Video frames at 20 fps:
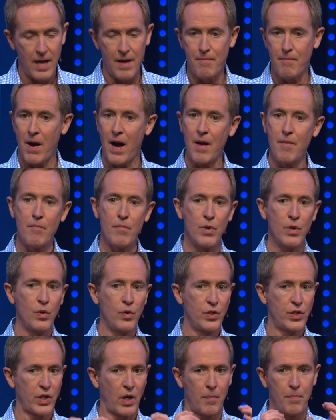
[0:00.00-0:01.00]
and my
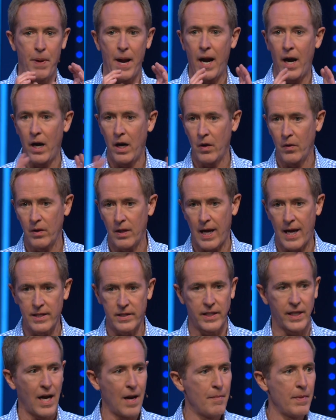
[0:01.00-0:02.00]
moods are
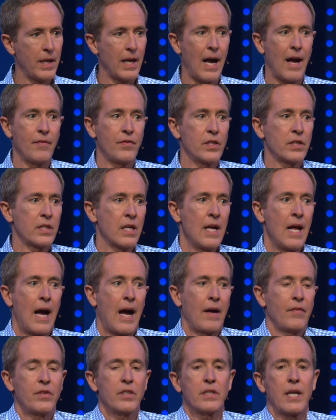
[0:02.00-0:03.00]
paralyzing. I mean, I've just
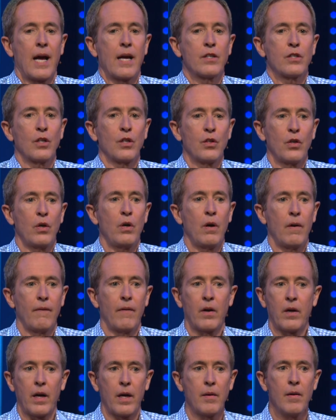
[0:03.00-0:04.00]
had to
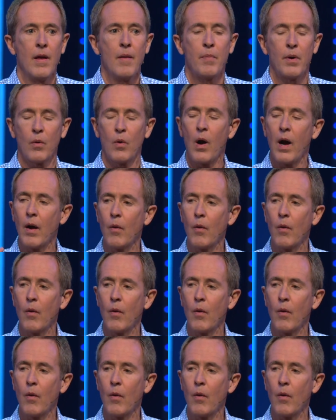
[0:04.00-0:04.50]
learn, okay, but